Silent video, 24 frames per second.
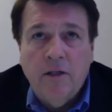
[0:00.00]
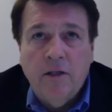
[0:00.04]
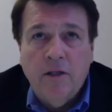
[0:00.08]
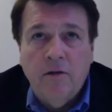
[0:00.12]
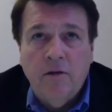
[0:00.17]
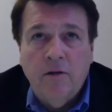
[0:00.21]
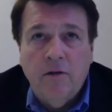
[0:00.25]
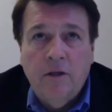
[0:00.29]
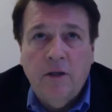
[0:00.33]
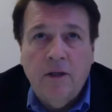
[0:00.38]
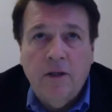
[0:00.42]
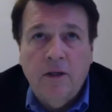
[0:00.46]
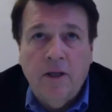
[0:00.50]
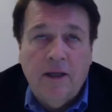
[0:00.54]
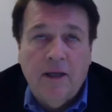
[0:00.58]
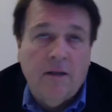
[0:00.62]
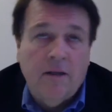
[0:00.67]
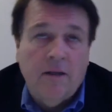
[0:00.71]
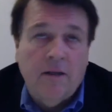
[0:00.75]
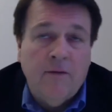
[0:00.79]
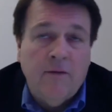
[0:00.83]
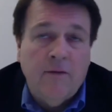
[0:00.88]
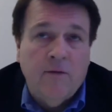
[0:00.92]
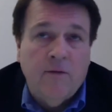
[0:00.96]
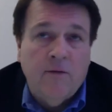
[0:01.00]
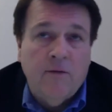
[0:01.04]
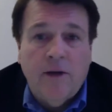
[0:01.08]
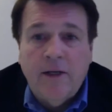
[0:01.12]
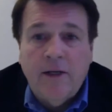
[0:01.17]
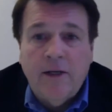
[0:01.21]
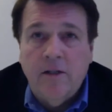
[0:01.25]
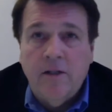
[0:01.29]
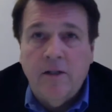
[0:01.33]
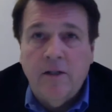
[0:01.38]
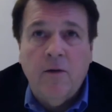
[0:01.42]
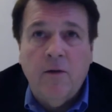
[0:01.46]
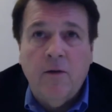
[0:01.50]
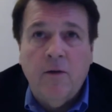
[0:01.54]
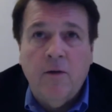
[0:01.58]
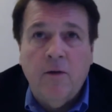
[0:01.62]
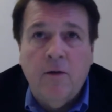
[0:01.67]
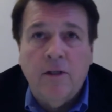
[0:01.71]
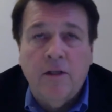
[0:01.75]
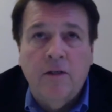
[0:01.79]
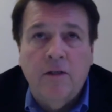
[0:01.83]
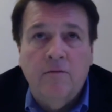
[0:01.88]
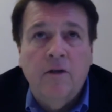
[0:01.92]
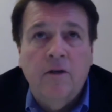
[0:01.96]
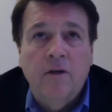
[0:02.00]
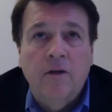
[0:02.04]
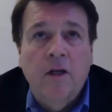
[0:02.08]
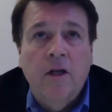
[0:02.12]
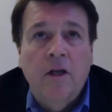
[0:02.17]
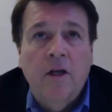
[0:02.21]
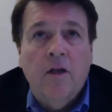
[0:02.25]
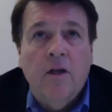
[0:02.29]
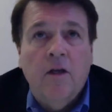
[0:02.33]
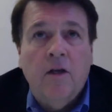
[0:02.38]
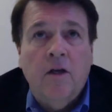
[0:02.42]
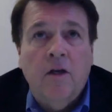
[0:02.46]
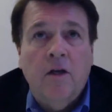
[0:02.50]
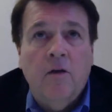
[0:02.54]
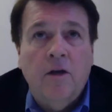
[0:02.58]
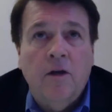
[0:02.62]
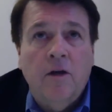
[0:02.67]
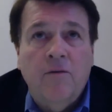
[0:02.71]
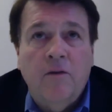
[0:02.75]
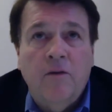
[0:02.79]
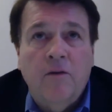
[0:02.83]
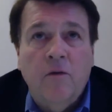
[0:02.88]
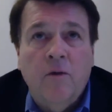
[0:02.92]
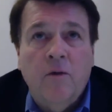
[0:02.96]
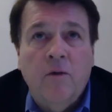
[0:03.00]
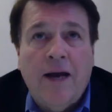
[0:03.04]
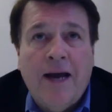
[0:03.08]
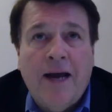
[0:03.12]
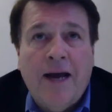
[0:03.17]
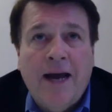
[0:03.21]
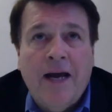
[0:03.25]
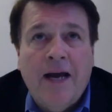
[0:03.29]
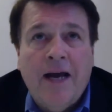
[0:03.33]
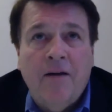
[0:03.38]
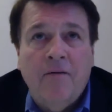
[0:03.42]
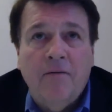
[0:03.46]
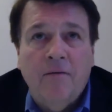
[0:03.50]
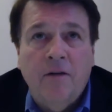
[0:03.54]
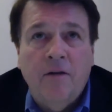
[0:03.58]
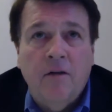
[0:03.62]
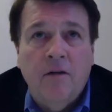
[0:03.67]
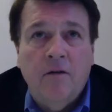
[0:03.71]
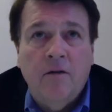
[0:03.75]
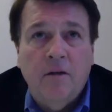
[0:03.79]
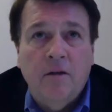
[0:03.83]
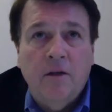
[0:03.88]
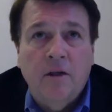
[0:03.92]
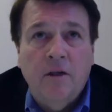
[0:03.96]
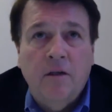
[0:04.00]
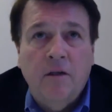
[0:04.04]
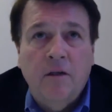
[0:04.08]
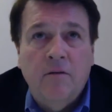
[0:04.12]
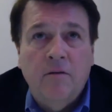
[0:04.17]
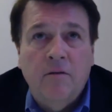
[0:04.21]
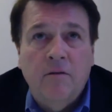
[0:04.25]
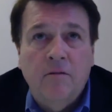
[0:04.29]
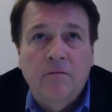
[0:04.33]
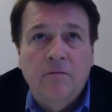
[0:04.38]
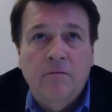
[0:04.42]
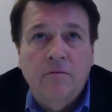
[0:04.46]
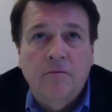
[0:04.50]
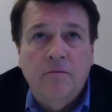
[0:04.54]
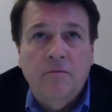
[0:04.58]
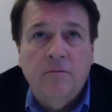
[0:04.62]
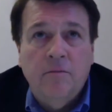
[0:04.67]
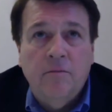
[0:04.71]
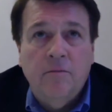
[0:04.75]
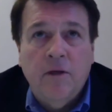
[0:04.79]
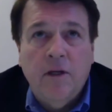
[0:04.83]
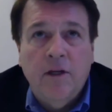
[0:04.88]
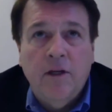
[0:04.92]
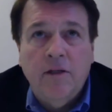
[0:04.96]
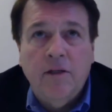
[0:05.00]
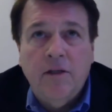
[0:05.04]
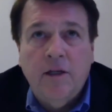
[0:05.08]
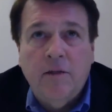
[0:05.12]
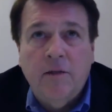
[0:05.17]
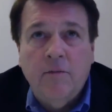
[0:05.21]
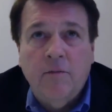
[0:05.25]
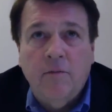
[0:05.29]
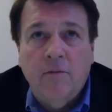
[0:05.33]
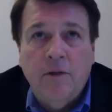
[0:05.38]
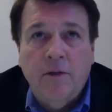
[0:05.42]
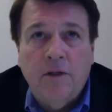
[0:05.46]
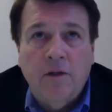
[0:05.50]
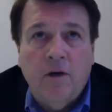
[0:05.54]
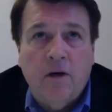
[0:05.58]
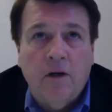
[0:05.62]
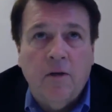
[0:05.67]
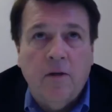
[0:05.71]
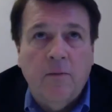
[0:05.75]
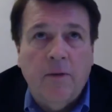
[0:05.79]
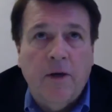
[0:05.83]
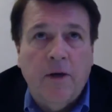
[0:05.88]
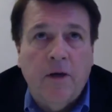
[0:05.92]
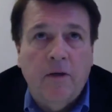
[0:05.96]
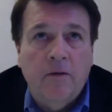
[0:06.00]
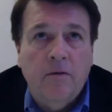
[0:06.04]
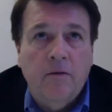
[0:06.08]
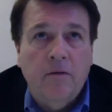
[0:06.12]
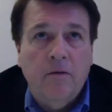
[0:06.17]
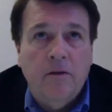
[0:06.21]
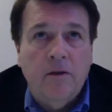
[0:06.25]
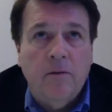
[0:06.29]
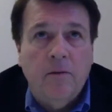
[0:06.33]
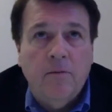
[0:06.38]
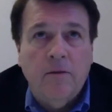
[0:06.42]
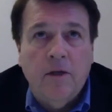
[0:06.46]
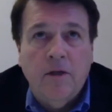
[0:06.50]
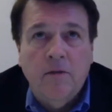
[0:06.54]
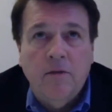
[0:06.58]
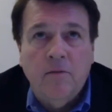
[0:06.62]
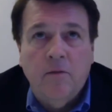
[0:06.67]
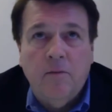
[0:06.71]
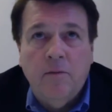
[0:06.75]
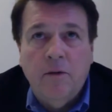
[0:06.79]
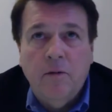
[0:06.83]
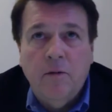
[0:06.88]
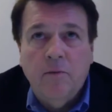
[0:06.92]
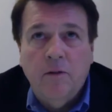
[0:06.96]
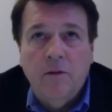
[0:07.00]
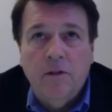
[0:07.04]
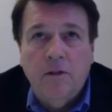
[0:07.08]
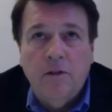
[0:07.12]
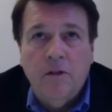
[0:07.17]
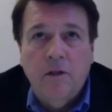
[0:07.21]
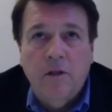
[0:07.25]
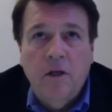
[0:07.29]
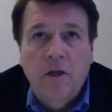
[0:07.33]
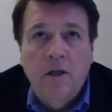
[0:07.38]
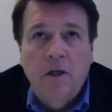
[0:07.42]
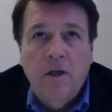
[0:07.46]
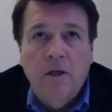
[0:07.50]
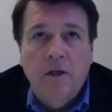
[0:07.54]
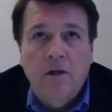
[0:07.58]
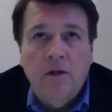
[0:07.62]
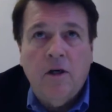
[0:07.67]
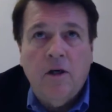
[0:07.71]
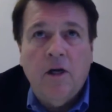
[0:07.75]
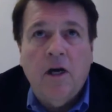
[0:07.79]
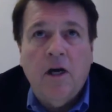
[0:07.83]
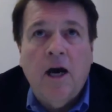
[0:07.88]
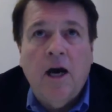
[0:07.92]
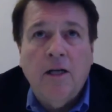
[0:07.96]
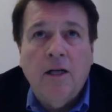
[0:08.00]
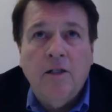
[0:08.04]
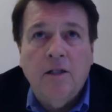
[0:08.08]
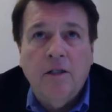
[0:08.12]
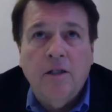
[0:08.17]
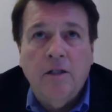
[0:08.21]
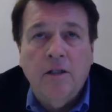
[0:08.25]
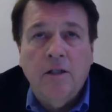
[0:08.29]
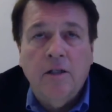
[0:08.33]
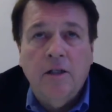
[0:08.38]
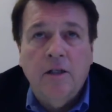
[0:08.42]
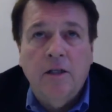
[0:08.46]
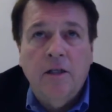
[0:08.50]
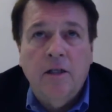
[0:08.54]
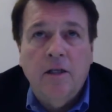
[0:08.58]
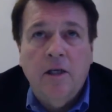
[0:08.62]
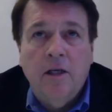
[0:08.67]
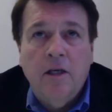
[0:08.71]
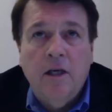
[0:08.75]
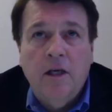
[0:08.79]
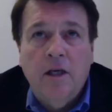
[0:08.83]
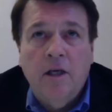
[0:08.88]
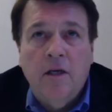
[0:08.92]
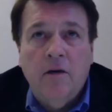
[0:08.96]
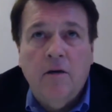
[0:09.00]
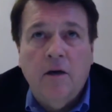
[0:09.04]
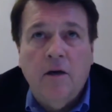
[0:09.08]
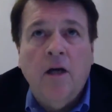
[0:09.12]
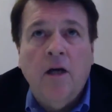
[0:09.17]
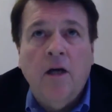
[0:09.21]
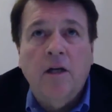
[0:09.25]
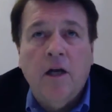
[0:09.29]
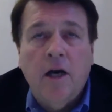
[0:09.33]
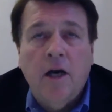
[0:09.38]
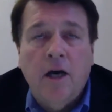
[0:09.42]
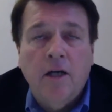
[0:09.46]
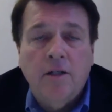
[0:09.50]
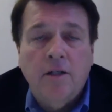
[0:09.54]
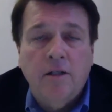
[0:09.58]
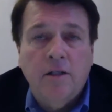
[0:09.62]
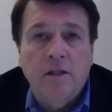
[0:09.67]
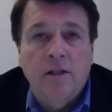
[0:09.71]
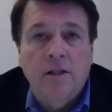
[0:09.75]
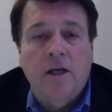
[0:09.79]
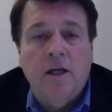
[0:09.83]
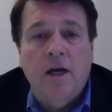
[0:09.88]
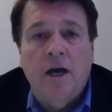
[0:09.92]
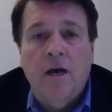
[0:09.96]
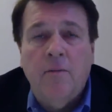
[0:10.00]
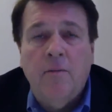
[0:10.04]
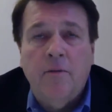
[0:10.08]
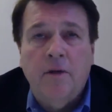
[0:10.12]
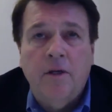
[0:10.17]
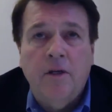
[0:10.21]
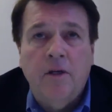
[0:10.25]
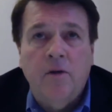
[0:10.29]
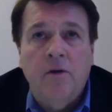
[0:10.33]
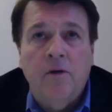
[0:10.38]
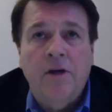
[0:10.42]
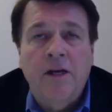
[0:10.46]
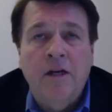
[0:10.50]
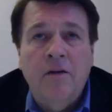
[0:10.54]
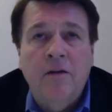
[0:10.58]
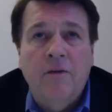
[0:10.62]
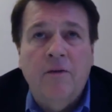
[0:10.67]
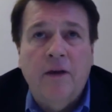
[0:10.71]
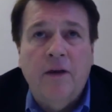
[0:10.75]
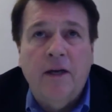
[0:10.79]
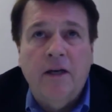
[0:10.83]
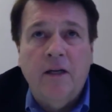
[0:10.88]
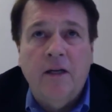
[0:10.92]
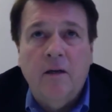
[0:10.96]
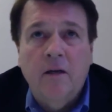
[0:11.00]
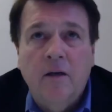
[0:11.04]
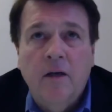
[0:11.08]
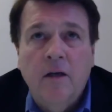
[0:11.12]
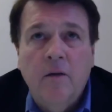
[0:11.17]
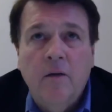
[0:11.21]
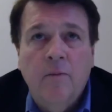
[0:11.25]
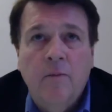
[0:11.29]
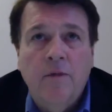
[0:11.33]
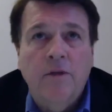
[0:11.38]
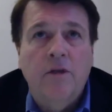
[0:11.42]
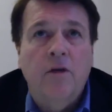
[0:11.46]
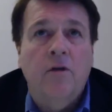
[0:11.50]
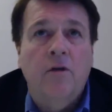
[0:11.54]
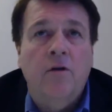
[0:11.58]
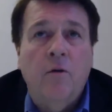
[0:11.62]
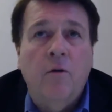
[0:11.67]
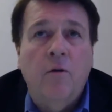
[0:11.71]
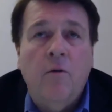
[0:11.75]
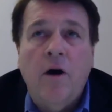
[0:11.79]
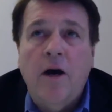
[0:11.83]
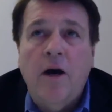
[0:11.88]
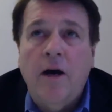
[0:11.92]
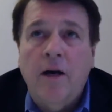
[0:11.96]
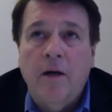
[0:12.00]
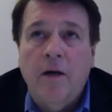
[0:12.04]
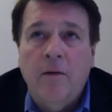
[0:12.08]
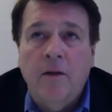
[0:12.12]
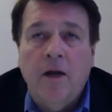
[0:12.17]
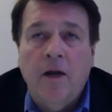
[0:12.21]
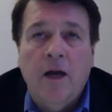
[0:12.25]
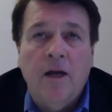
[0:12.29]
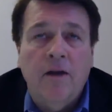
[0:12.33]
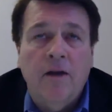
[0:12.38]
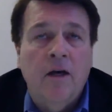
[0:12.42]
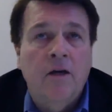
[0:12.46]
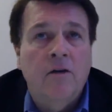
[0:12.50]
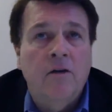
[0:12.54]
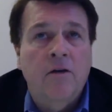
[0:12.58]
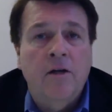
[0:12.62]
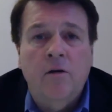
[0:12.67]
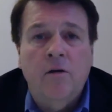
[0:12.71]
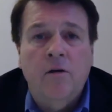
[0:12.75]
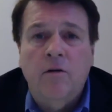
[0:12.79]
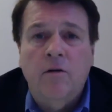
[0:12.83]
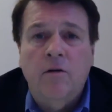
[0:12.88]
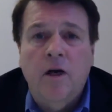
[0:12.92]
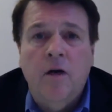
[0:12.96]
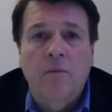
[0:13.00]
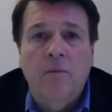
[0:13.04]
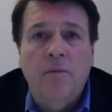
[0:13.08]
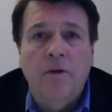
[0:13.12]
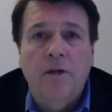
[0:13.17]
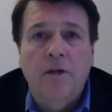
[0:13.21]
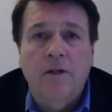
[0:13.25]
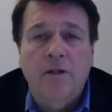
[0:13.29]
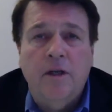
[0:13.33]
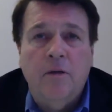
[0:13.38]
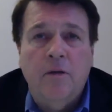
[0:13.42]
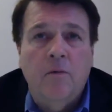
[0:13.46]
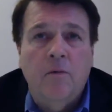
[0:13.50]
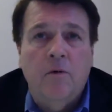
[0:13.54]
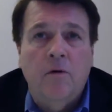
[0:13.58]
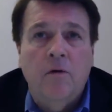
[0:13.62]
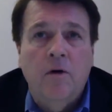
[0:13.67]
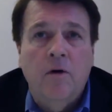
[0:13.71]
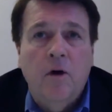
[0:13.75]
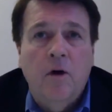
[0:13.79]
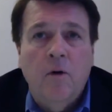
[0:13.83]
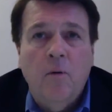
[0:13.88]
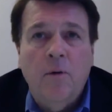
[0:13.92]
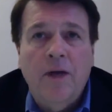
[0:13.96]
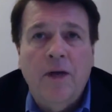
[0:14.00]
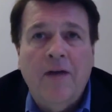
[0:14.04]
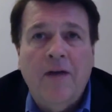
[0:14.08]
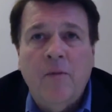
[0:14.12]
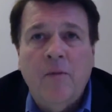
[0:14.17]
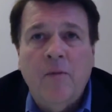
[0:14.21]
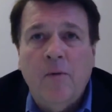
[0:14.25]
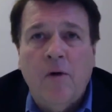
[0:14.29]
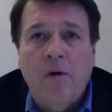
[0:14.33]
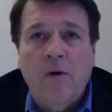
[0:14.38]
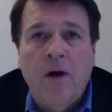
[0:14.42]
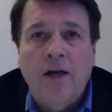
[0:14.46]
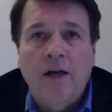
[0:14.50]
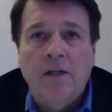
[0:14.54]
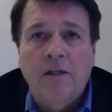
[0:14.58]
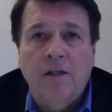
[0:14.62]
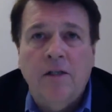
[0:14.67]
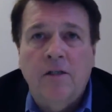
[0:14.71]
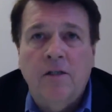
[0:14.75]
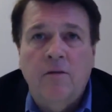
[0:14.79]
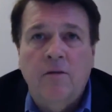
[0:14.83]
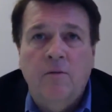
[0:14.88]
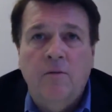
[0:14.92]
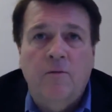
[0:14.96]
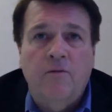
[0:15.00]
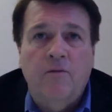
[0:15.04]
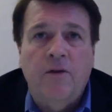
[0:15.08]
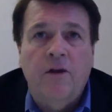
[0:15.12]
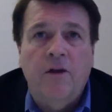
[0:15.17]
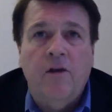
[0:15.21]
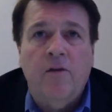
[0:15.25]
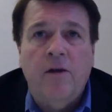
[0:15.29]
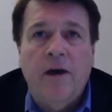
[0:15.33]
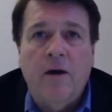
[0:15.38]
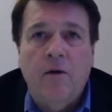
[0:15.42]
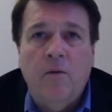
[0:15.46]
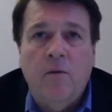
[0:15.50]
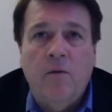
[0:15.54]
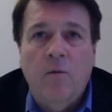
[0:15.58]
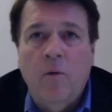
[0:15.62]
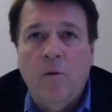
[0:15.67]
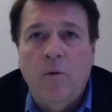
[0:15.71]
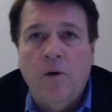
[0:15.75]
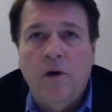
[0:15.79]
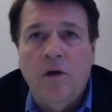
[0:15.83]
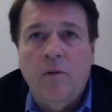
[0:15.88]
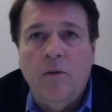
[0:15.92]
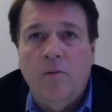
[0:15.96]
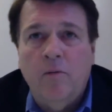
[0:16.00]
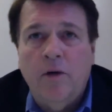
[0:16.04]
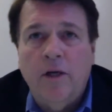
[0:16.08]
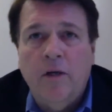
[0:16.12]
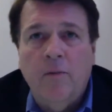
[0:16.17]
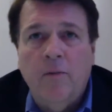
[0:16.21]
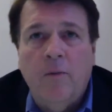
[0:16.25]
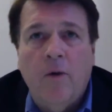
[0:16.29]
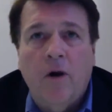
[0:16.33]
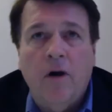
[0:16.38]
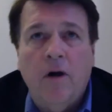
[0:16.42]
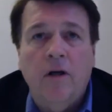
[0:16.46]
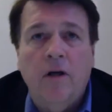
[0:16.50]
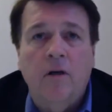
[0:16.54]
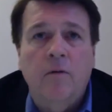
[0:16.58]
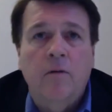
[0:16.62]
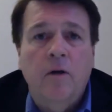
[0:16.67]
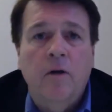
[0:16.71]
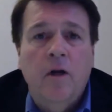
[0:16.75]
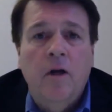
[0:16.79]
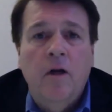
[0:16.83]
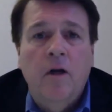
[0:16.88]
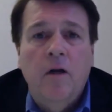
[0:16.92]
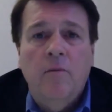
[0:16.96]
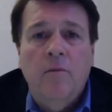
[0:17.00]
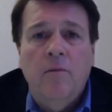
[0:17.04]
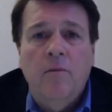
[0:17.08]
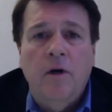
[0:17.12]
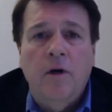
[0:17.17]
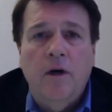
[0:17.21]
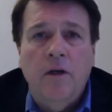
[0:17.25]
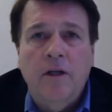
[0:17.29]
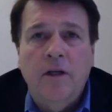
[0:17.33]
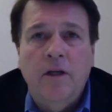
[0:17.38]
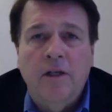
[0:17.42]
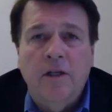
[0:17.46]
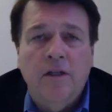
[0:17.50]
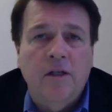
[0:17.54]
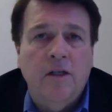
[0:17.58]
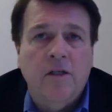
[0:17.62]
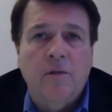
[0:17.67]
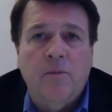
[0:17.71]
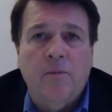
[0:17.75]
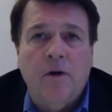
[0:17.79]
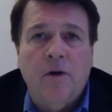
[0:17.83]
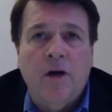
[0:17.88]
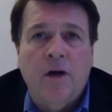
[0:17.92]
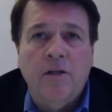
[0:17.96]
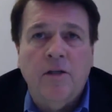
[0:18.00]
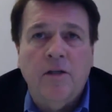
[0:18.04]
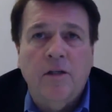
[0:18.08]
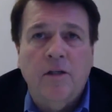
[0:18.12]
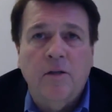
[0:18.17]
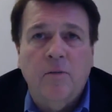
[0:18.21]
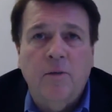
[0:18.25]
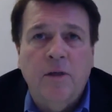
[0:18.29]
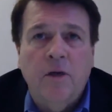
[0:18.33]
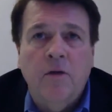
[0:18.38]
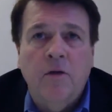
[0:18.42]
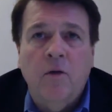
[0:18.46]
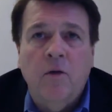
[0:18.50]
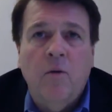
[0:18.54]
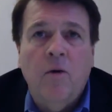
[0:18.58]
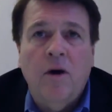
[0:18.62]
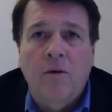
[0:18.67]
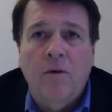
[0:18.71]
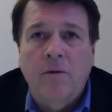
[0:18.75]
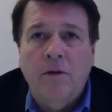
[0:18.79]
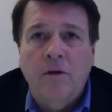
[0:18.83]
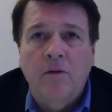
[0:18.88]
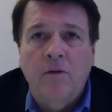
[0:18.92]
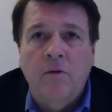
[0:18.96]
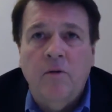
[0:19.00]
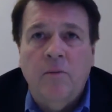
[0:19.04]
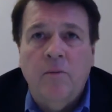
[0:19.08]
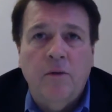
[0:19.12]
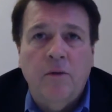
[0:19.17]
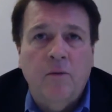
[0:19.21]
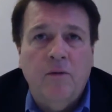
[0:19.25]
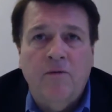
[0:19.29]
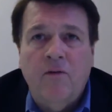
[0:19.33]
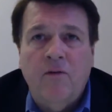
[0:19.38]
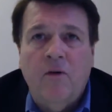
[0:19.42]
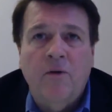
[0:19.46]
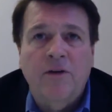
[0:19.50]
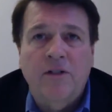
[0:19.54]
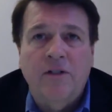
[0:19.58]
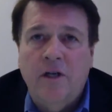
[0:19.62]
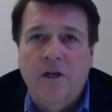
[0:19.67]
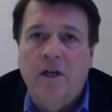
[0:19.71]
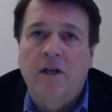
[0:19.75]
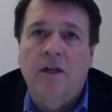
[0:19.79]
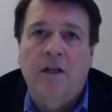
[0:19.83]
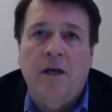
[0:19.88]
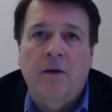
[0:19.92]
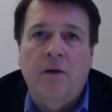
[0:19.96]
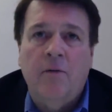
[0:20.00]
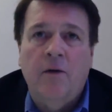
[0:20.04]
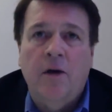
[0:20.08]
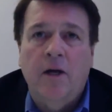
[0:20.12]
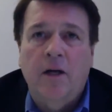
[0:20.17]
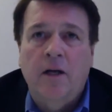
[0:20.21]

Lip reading: And so that even raises the question of, you know, if you have, you know, one of the things we talk about sometimes with people is you're consciously, you know, unconsciously competent. You're innovating, but you don't know why. A lot of 100-year-old companies say, well, we have a process to figure out what we're going to bring to market, but it's just a process and we don't know why we do it, but we've always done it that way.